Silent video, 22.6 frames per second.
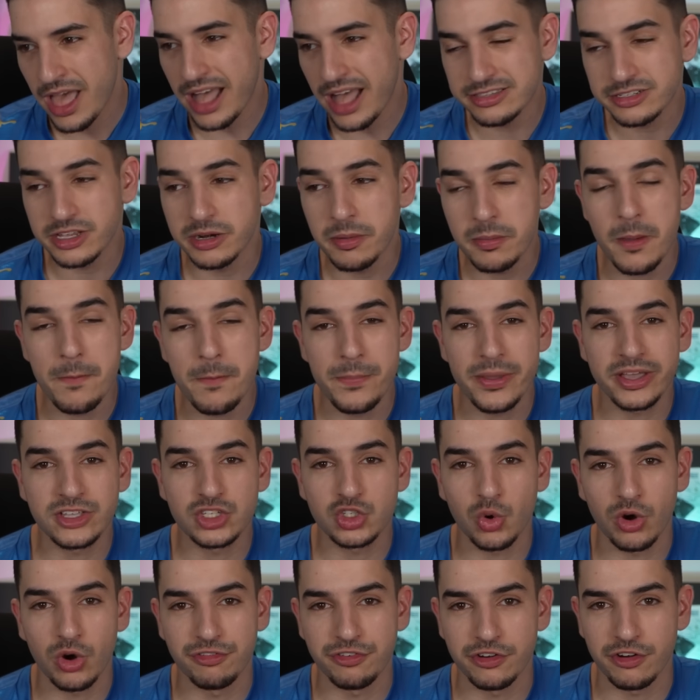That's going to be a big
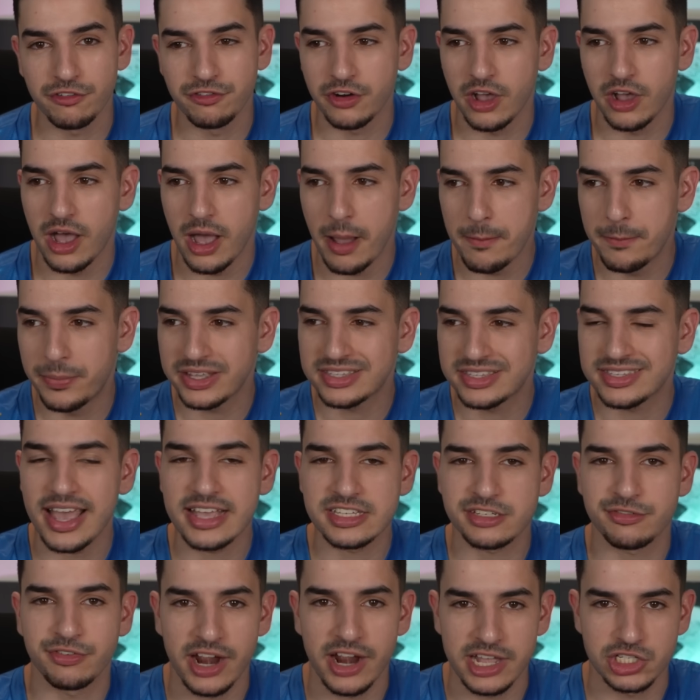chore for a big task
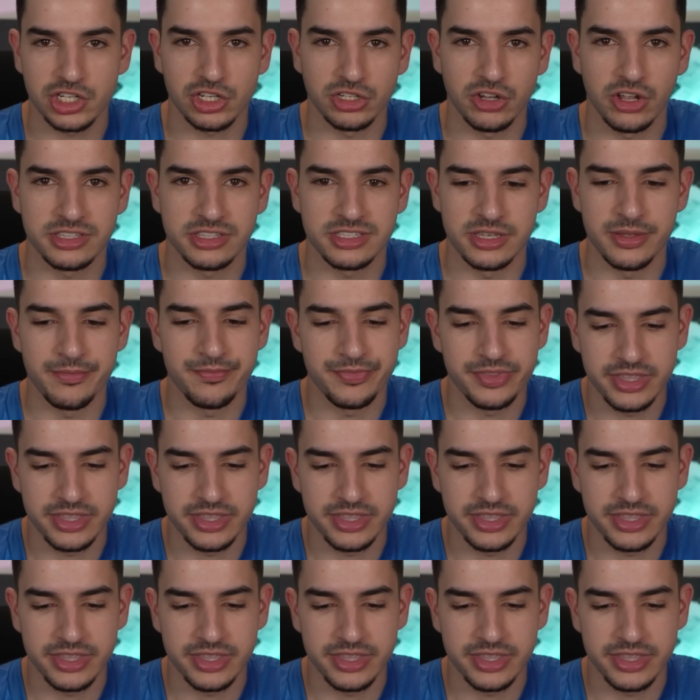for Ancelotti,